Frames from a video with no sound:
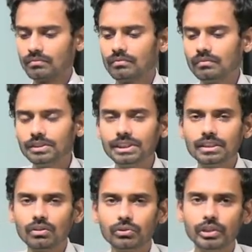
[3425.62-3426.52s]
This is
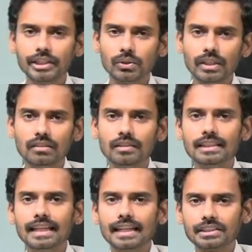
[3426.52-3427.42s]
how you need to deal with the
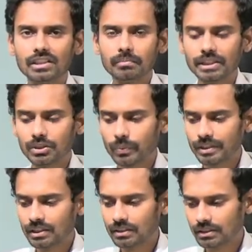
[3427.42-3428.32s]
election based
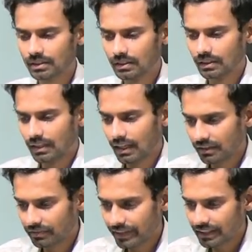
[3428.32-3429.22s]
questions. And
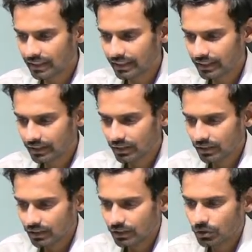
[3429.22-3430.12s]
finally,
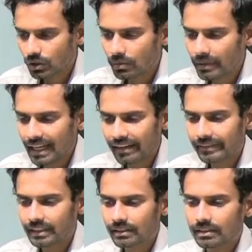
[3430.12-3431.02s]
you will be having
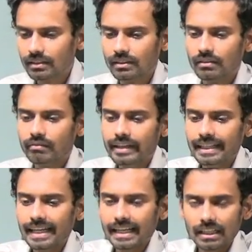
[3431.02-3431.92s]
Venn
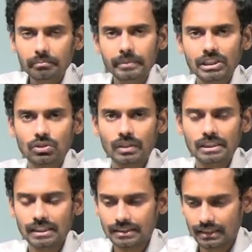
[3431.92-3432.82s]
diagram based
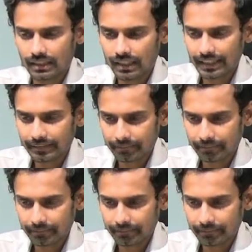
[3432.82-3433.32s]
questions, like